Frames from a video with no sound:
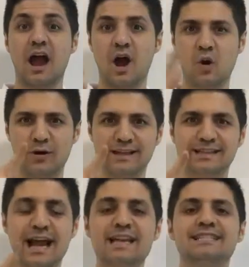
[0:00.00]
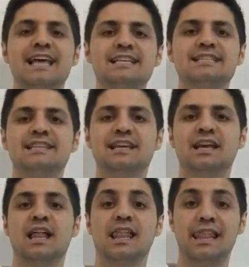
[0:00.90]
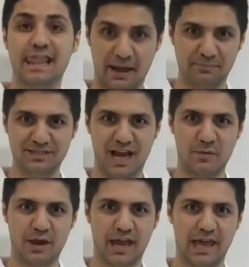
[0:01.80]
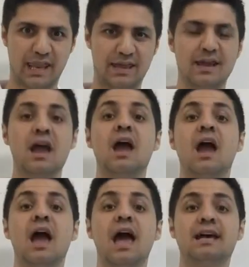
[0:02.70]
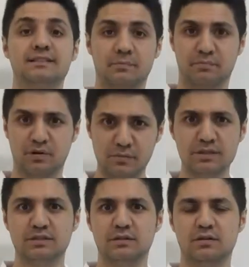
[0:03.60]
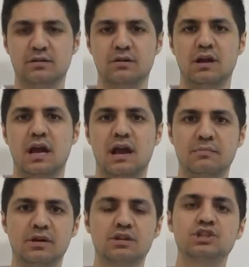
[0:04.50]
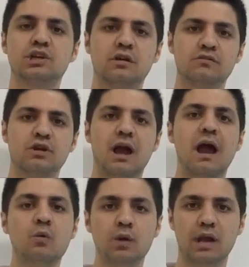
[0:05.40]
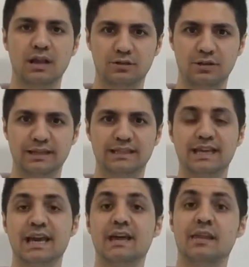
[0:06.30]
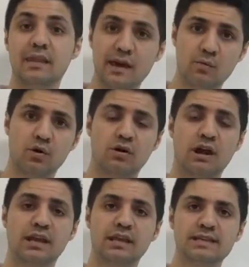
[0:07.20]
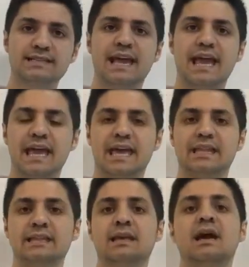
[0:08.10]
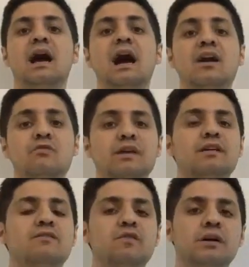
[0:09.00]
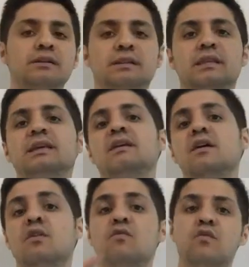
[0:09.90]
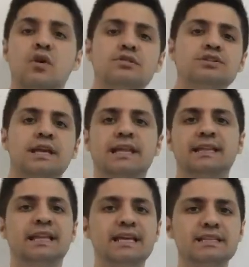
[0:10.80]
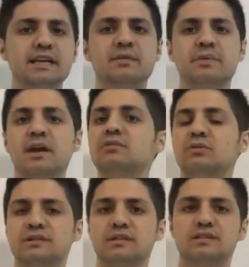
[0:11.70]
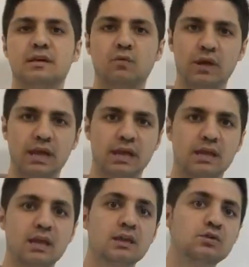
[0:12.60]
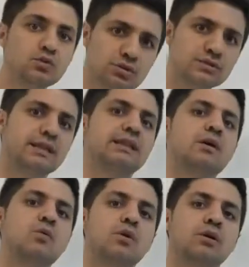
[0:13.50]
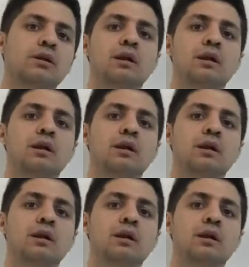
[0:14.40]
Alright guys, that's the lab time again. As I promised to you, I'm going to show you how we calculate the network IDs and how we can find the first and last IP addresses that we can use in network